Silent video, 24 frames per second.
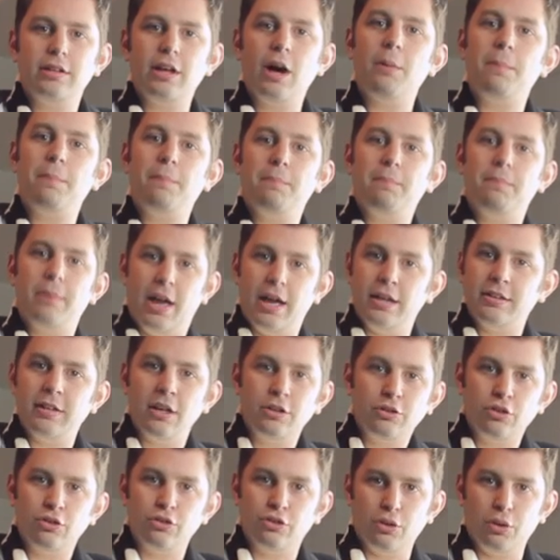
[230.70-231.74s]
Now, pay
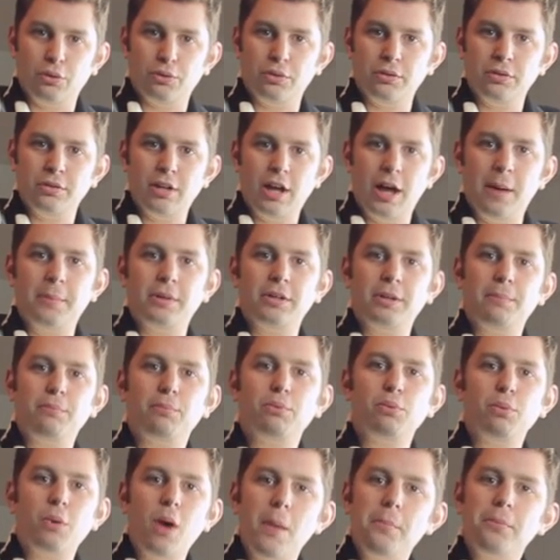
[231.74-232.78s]
attention, children. I'm going to
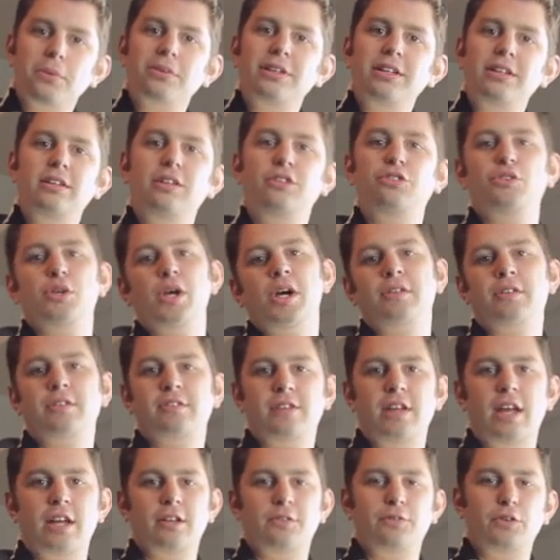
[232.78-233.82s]
properly teach you how to
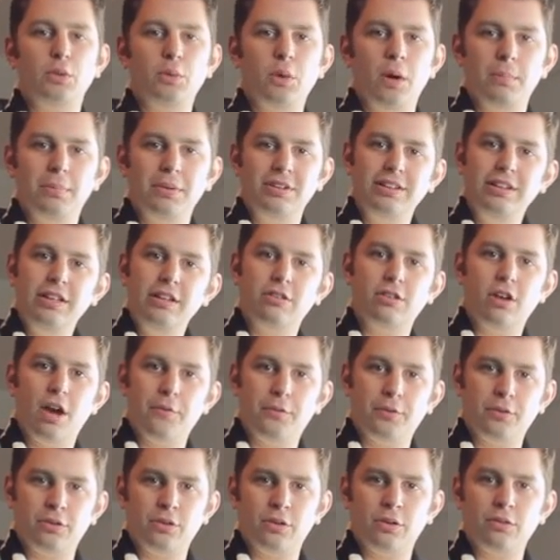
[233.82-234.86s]
stand if you don't want police
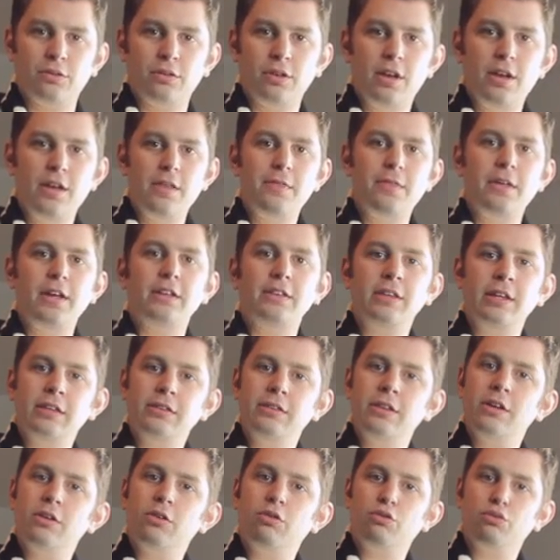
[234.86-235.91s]
officers thinking
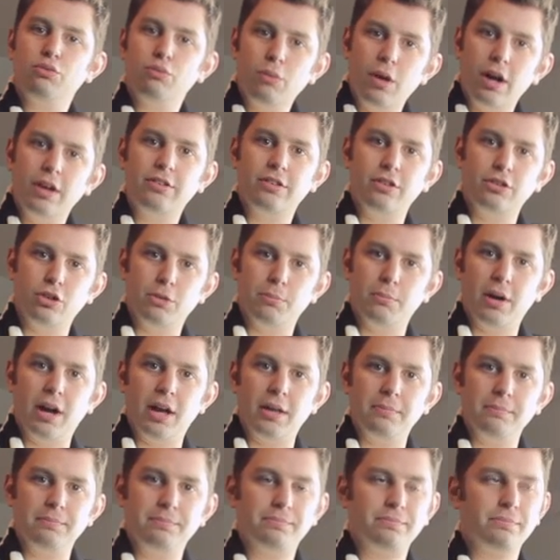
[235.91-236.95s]
there's drugs in your
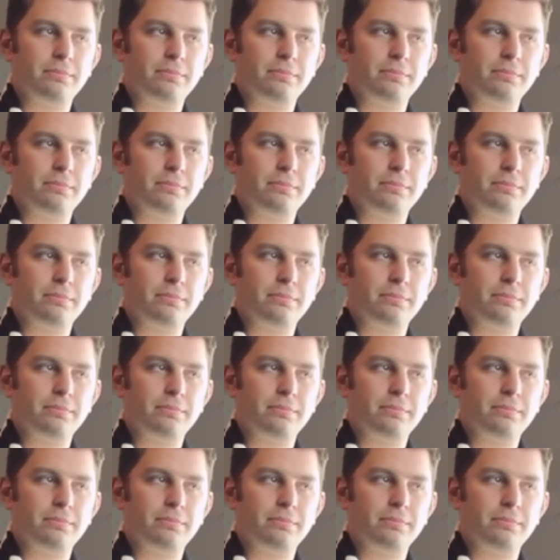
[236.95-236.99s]
butt.